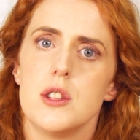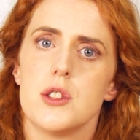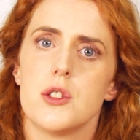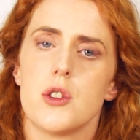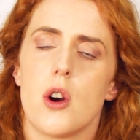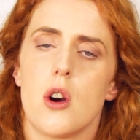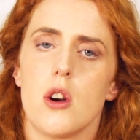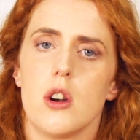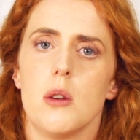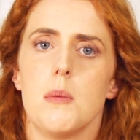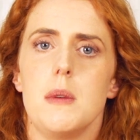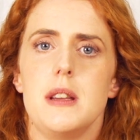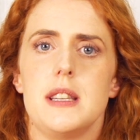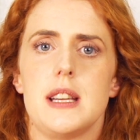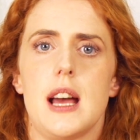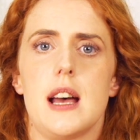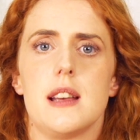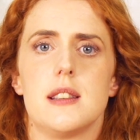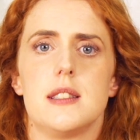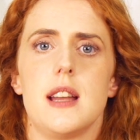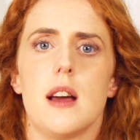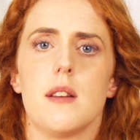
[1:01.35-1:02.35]
starter. We
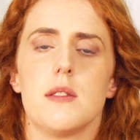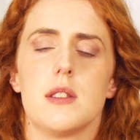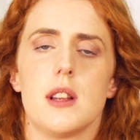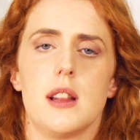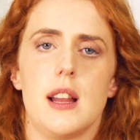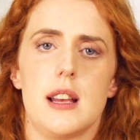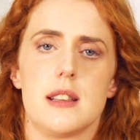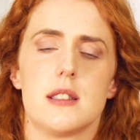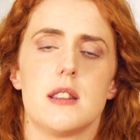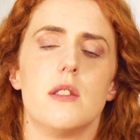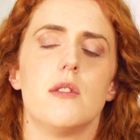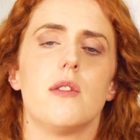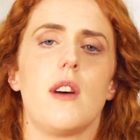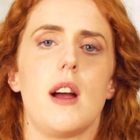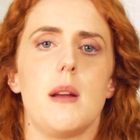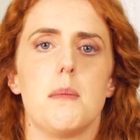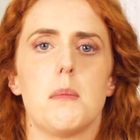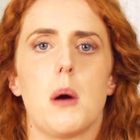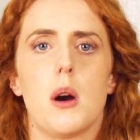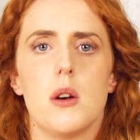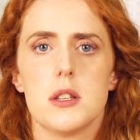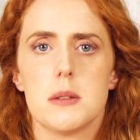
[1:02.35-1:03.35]
test down to less than
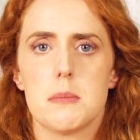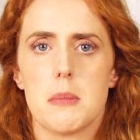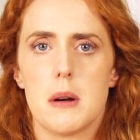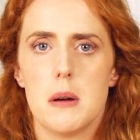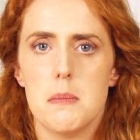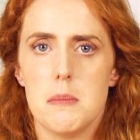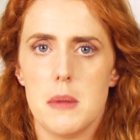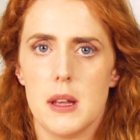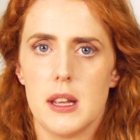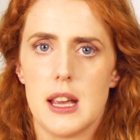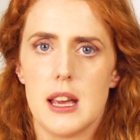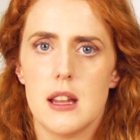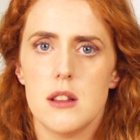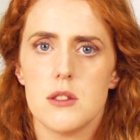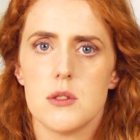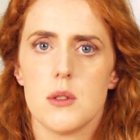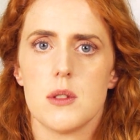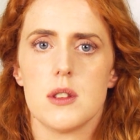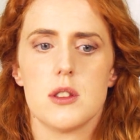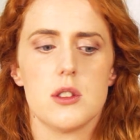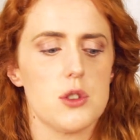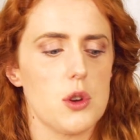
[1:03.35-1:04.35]
5 parts per million,
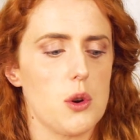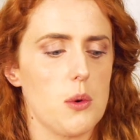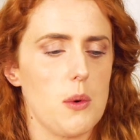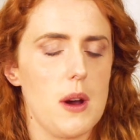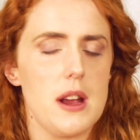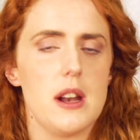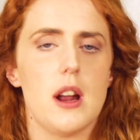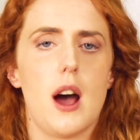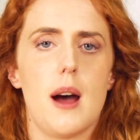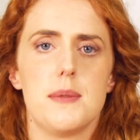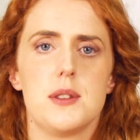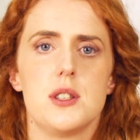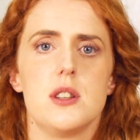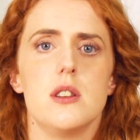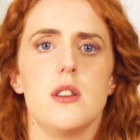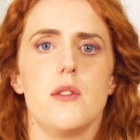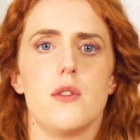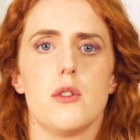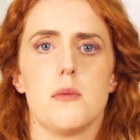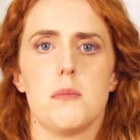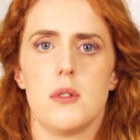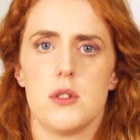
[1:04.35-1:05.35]
so this is a great option
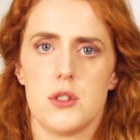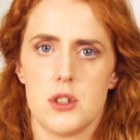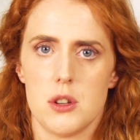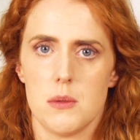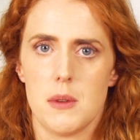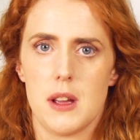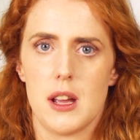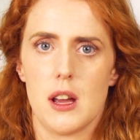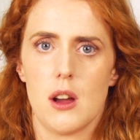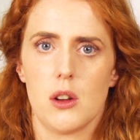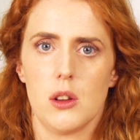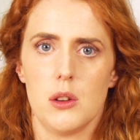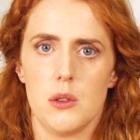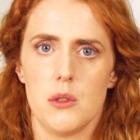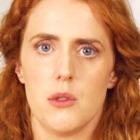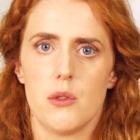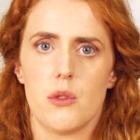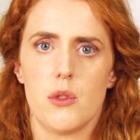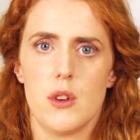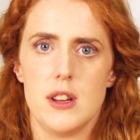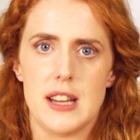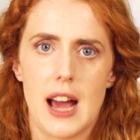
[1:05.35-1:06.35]
if you're pursuing a
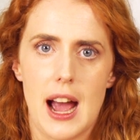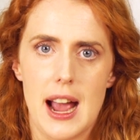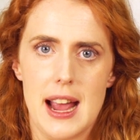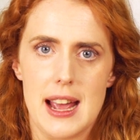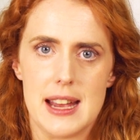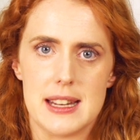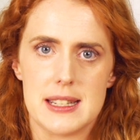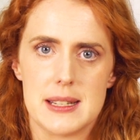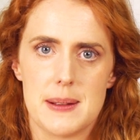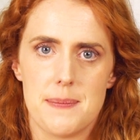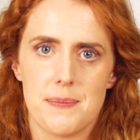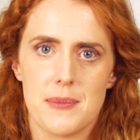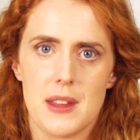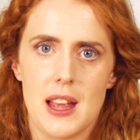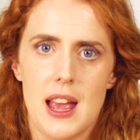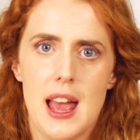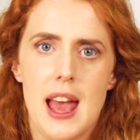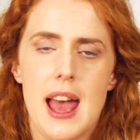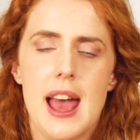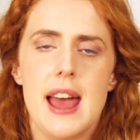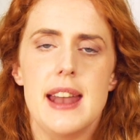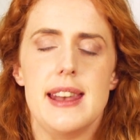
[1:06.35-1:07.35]
gluten-free diet.
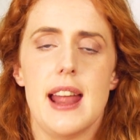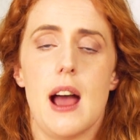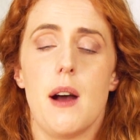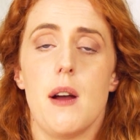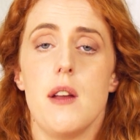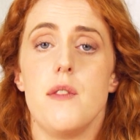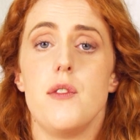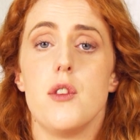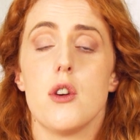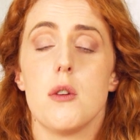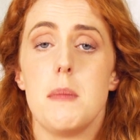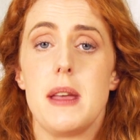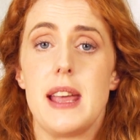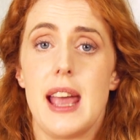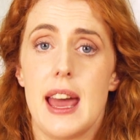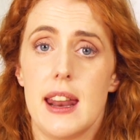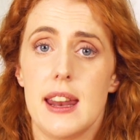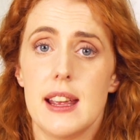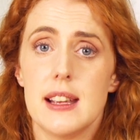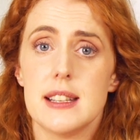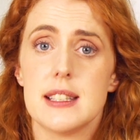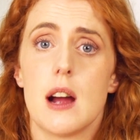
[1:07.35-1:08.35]
Now, if you're a
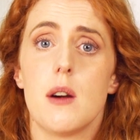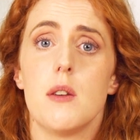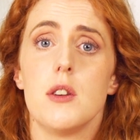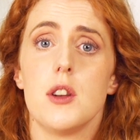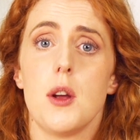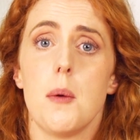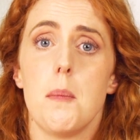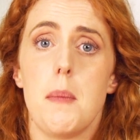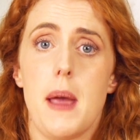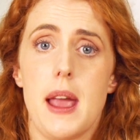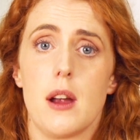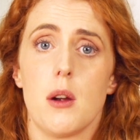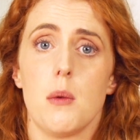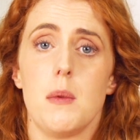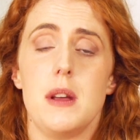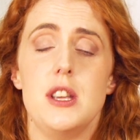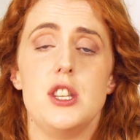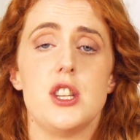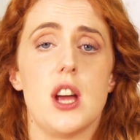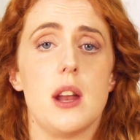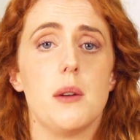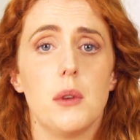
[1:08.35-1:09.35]
beginning sourdough baker, we
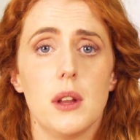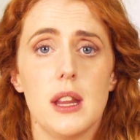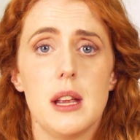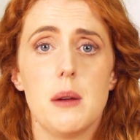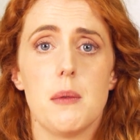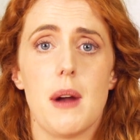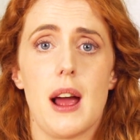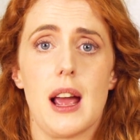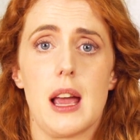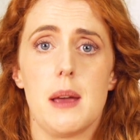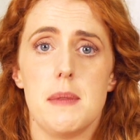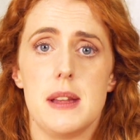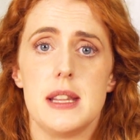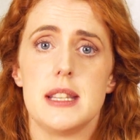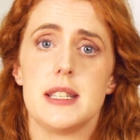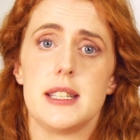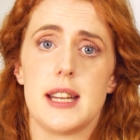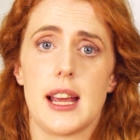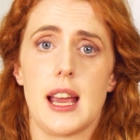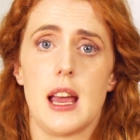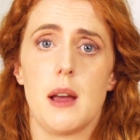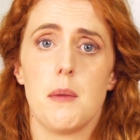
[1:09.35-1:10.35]
generally recommend
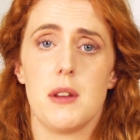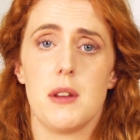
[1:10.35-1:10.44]
sticking